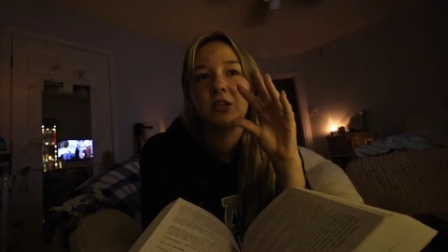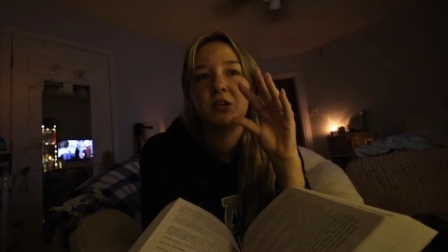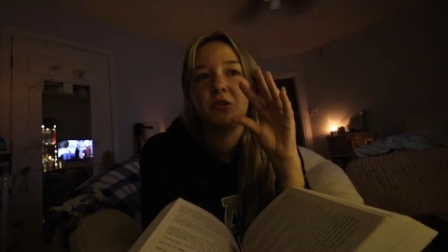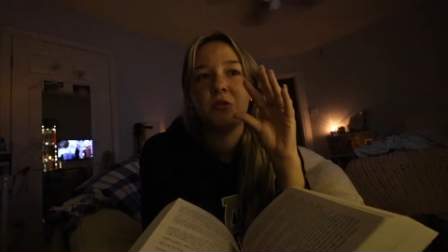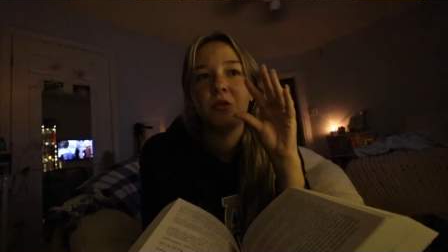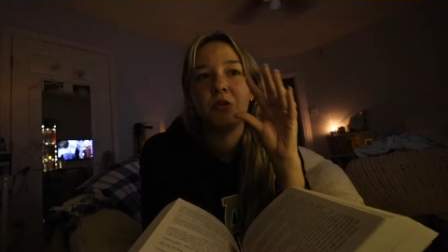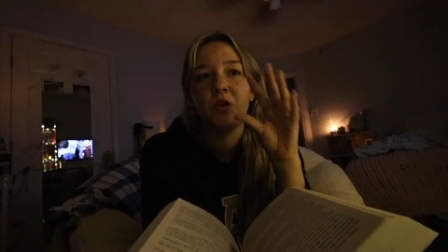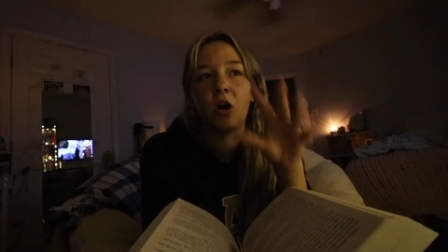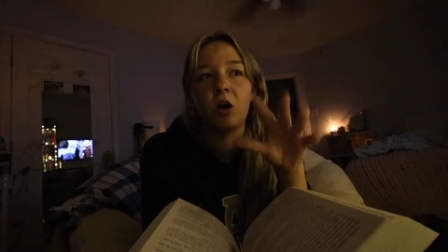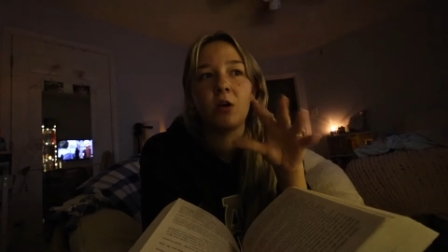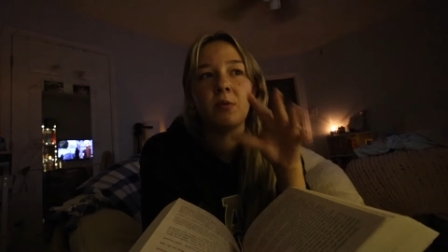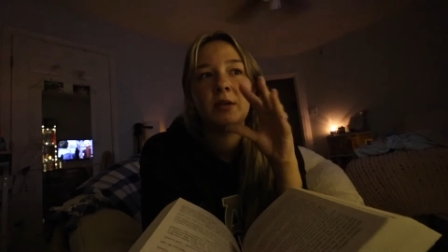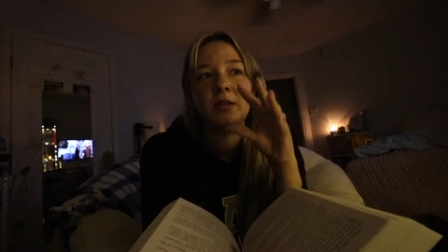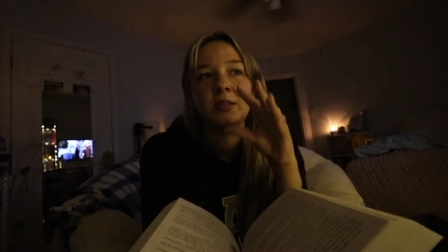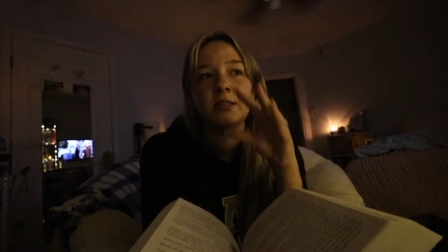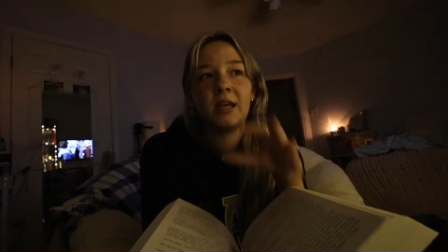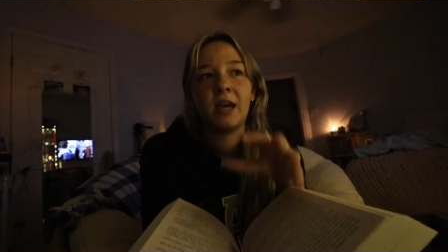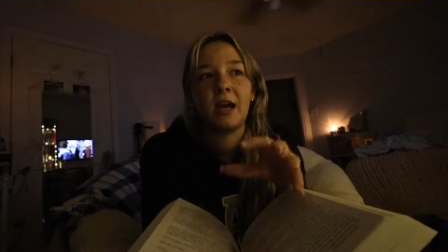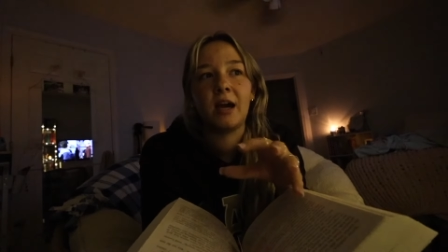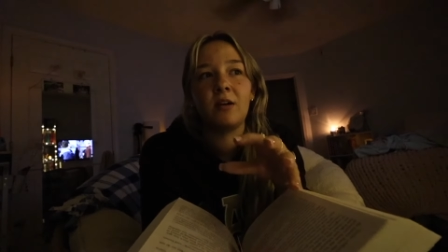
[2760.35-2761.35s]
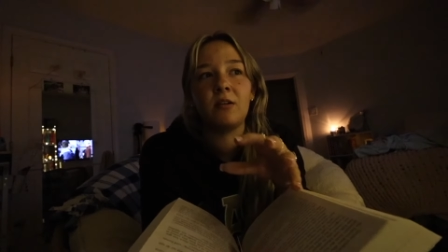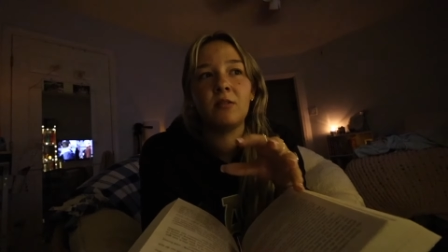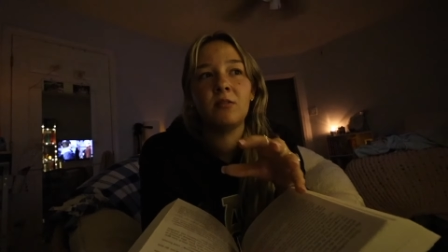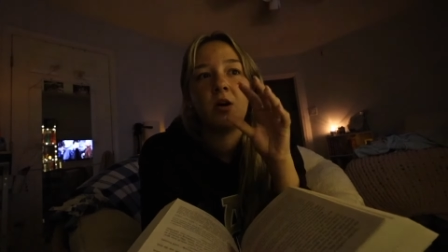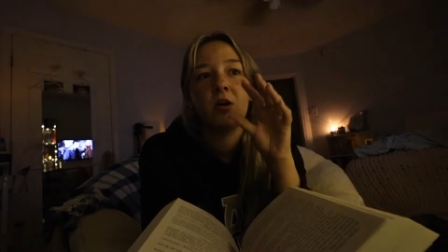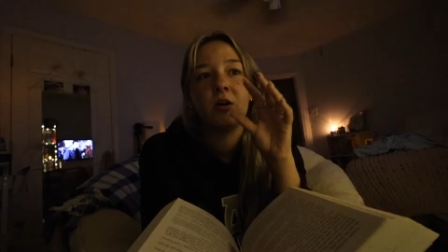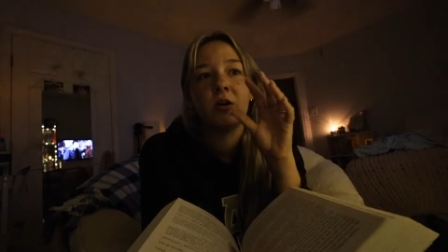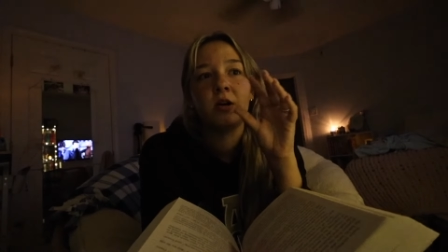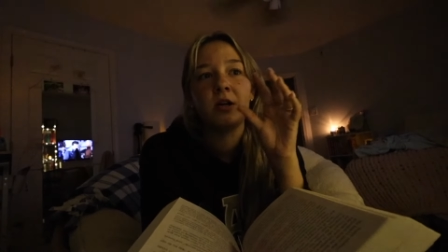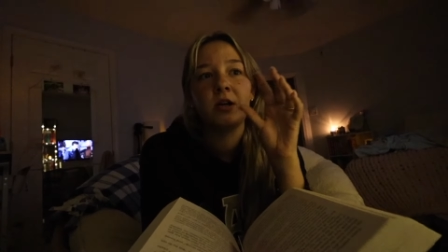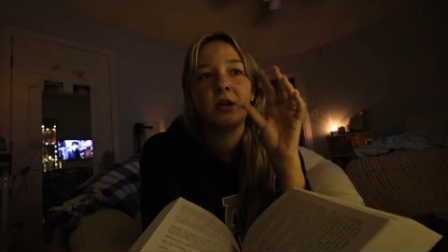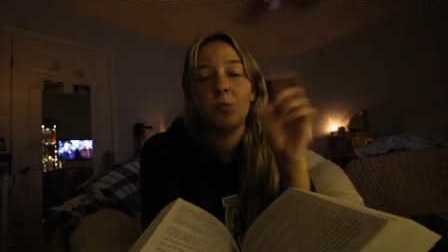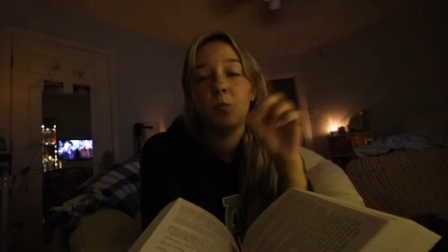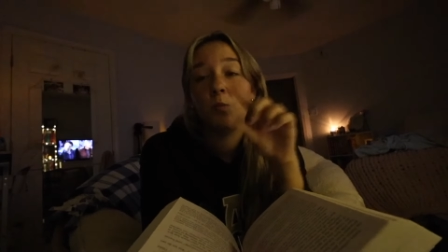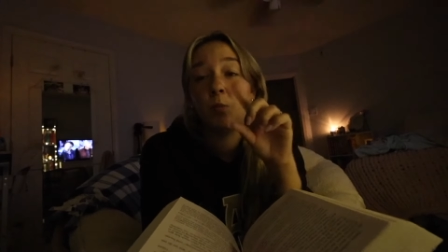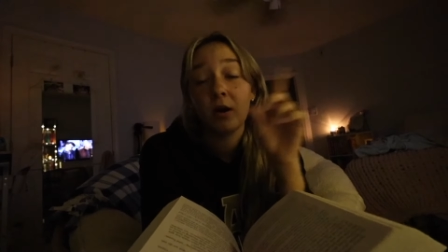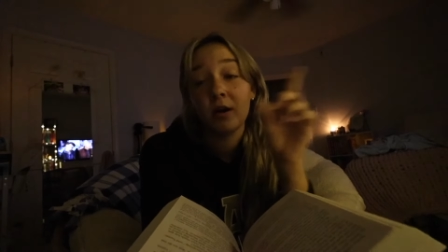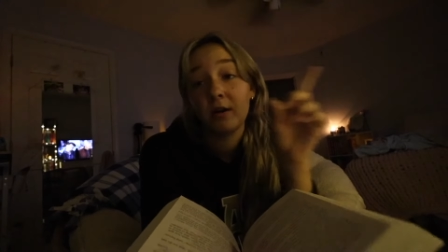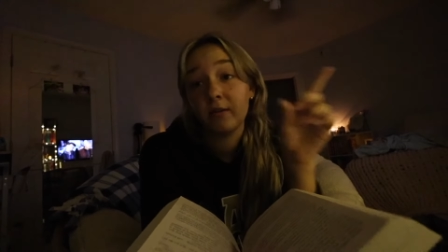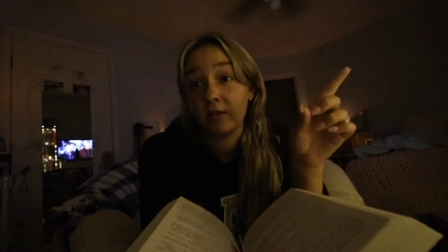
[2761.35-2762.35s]
you can always count on
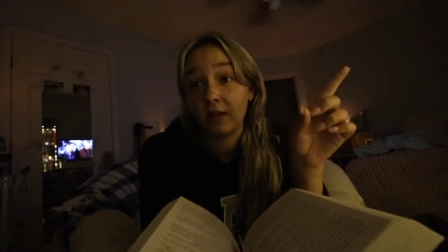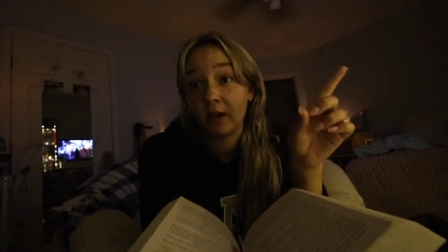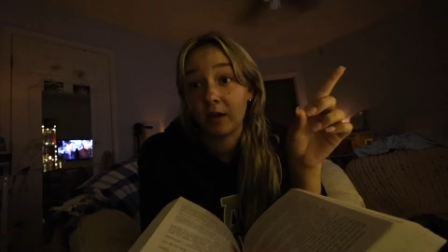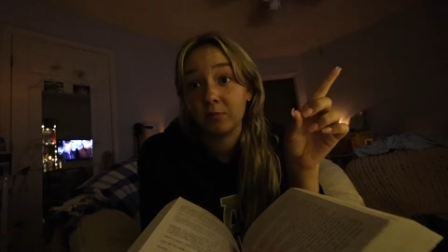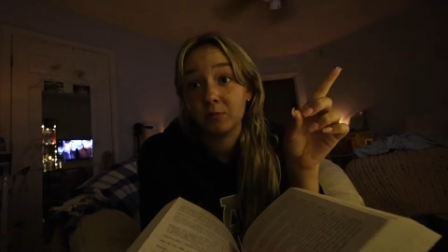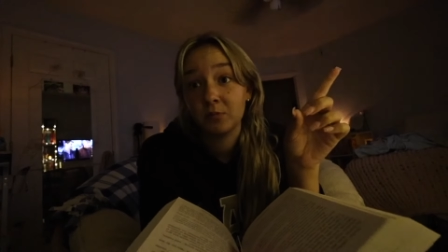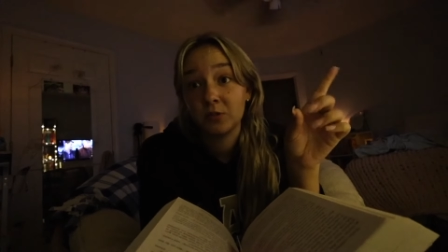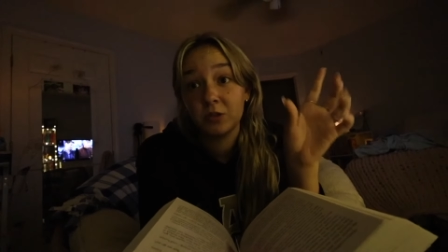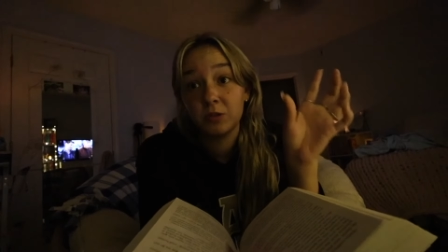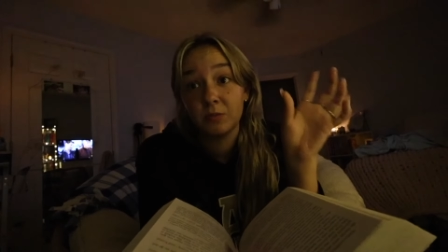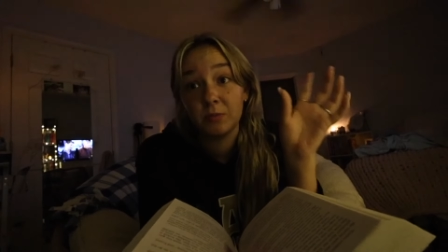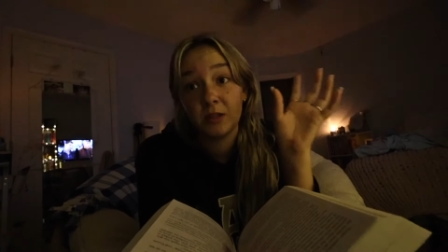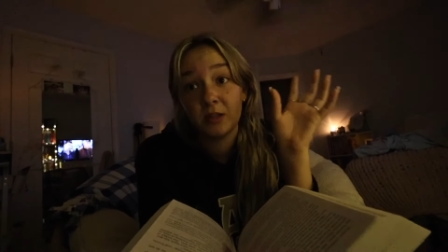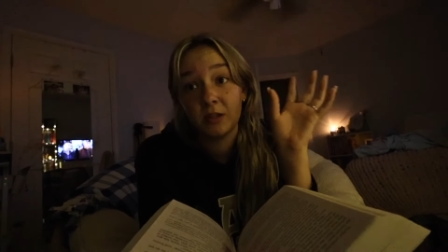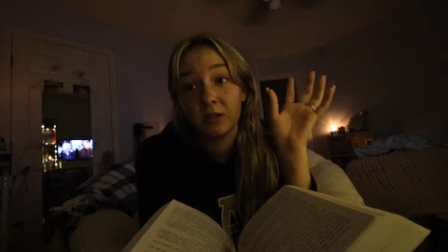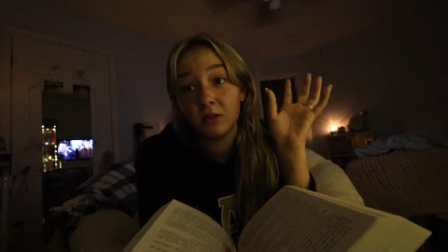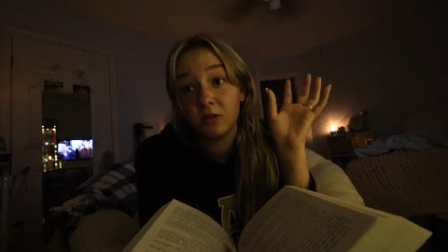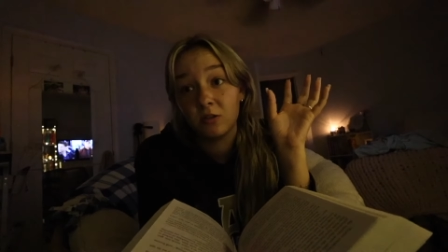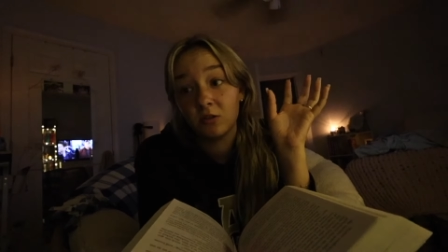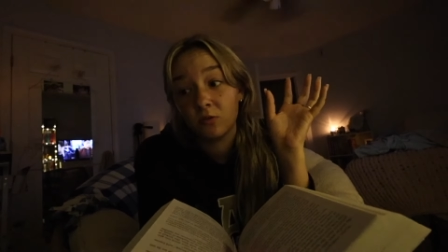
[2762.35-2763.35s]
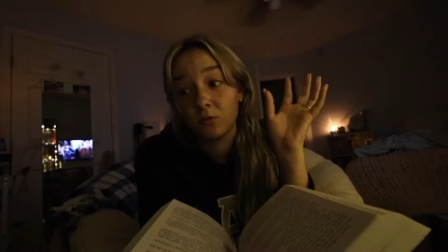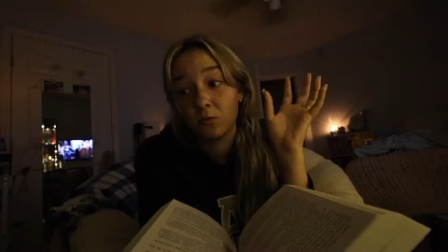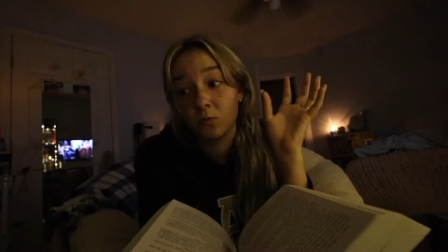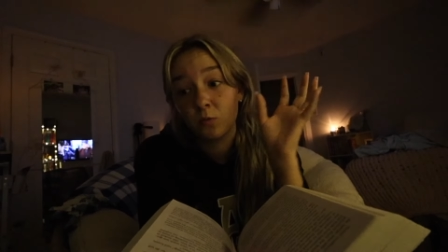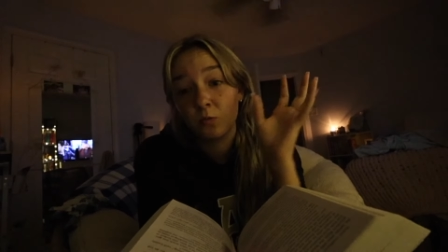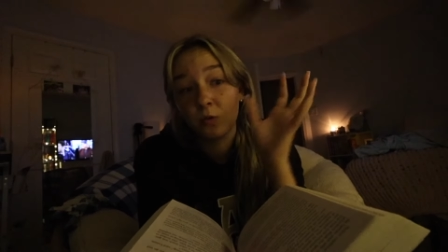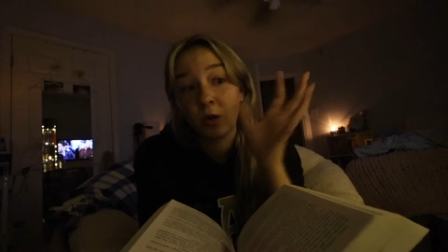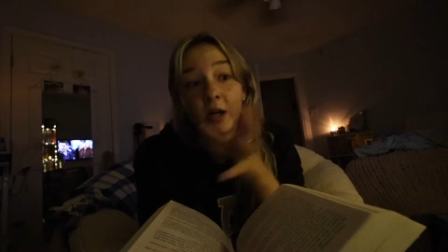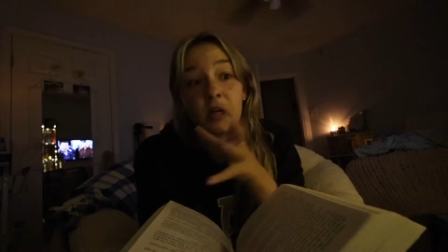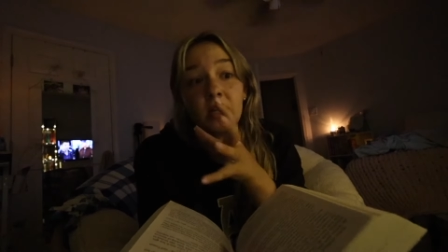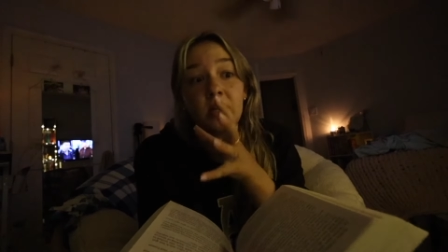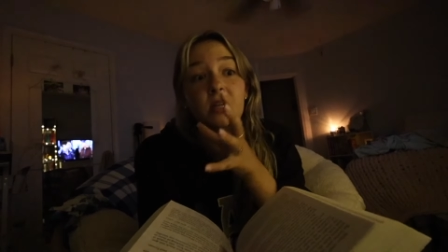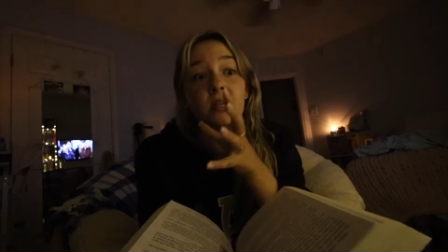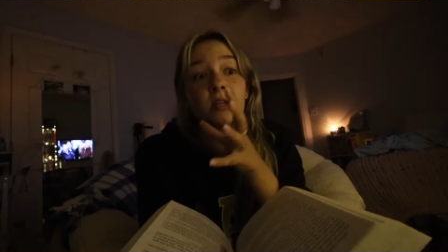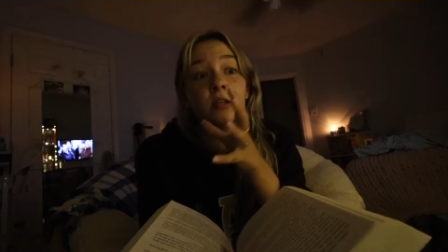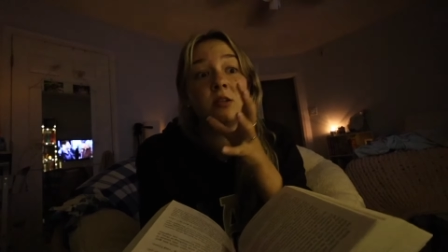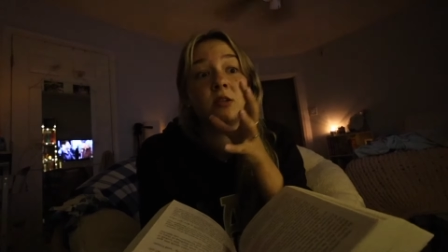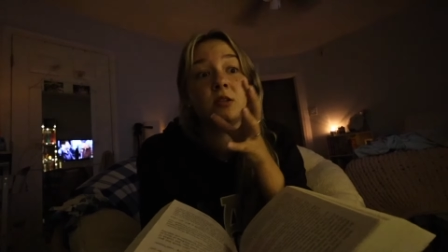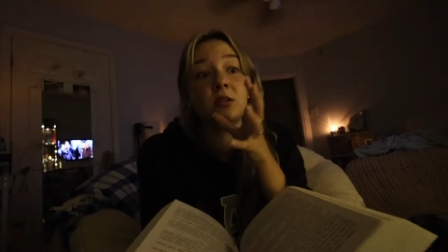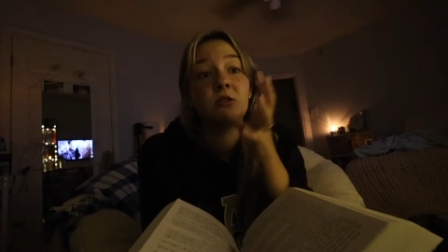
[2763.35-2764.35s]
one of them to be running
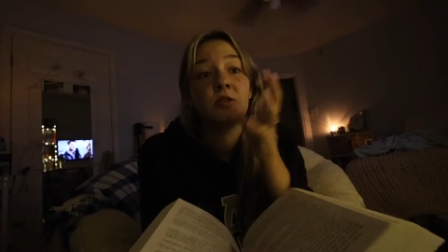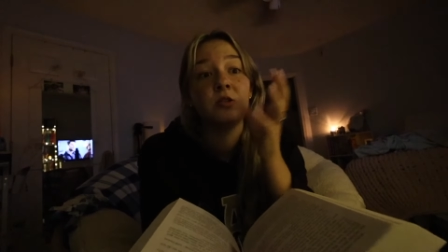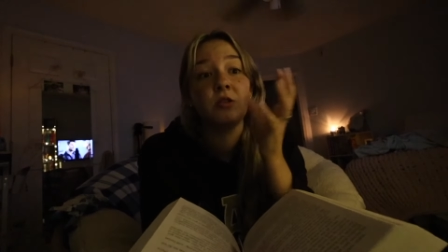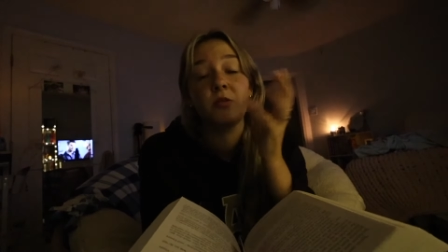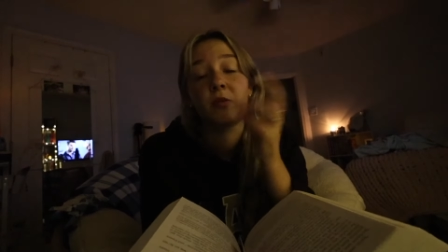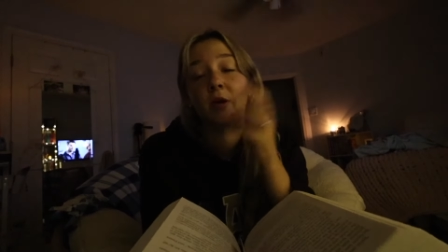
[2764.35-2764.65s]
to the